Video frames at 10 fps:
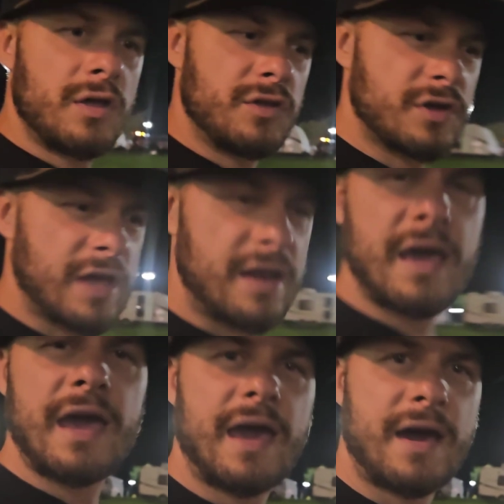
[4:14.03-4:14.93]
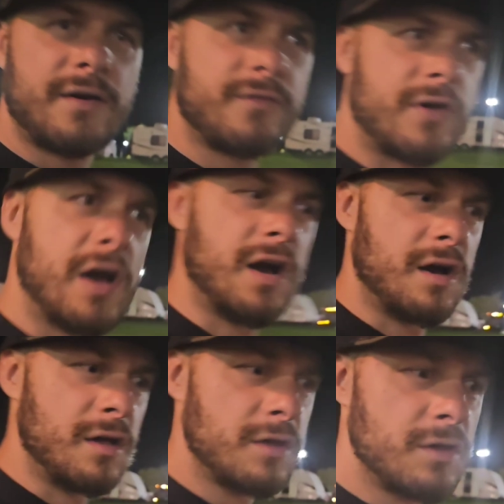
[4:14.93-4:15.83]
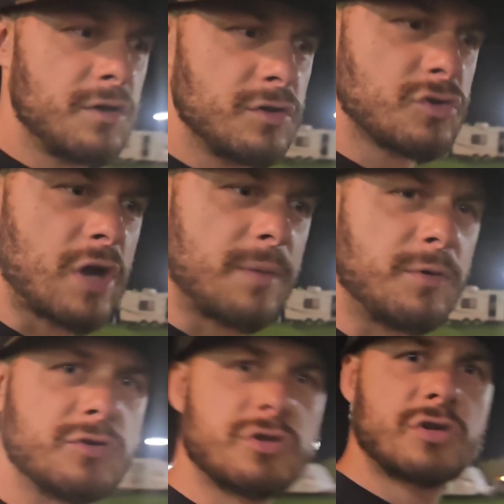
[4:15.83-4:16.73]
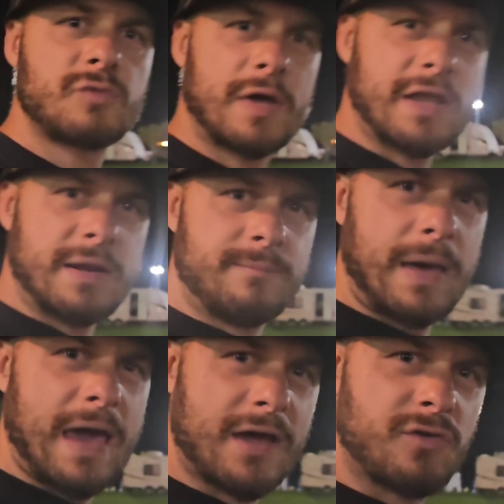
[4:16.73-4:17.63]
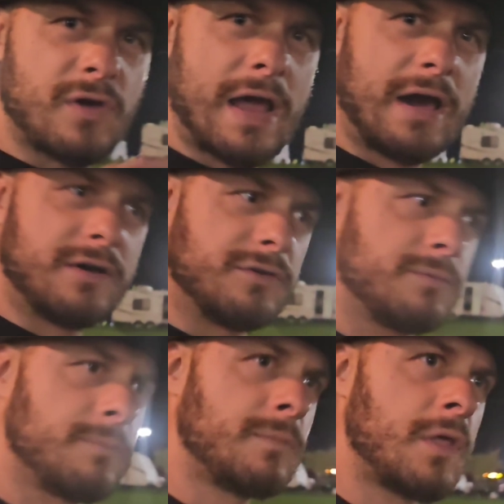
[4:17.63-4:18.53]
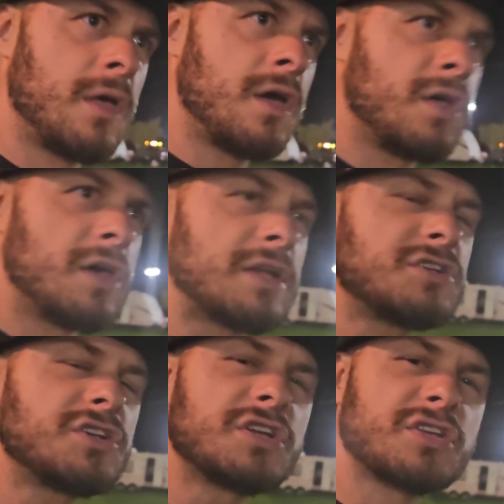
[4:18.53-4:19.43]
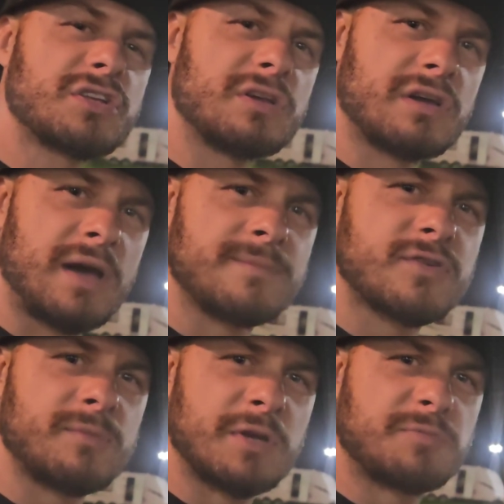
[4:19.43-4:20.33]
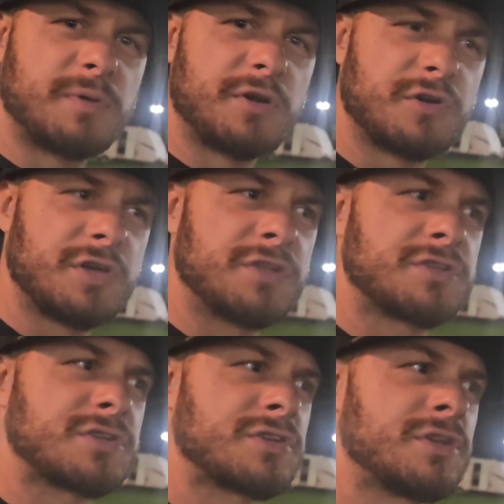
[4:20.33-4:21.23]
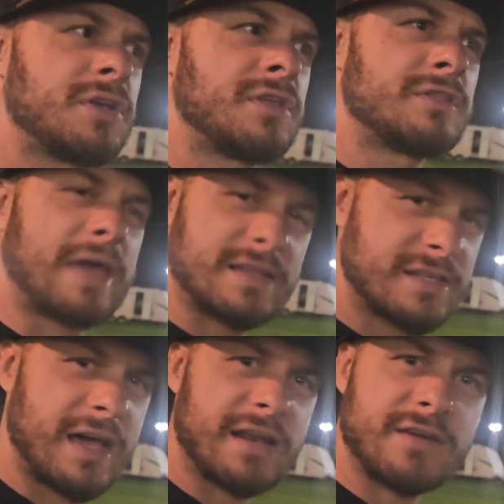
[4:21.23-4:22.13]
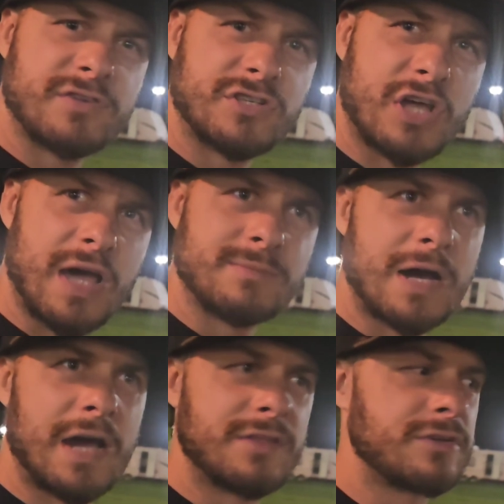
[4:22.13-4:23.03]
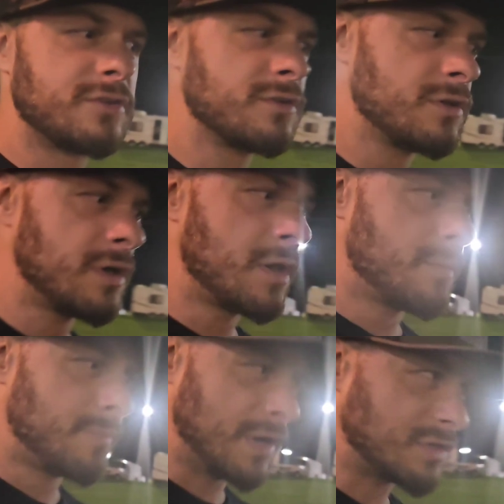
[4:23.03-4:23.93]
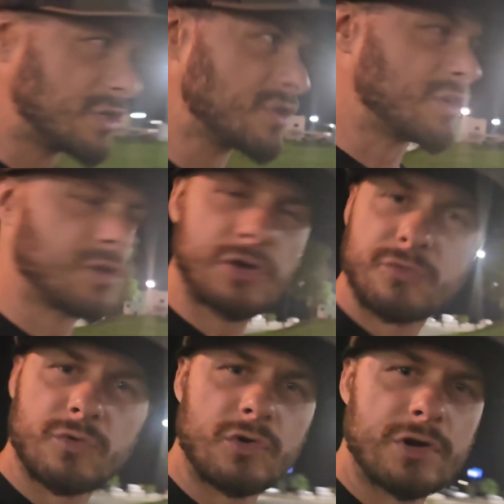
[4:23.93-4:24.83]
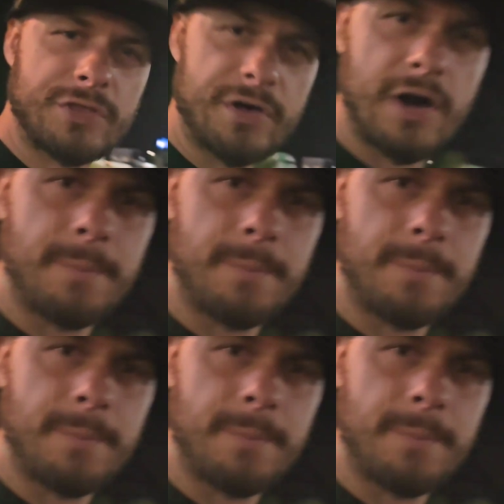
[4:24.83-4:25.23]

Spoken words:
you're gonna have trouble swinging it back around. That just comes from experience. That's not every time either, but just a good rule of thumb. Let's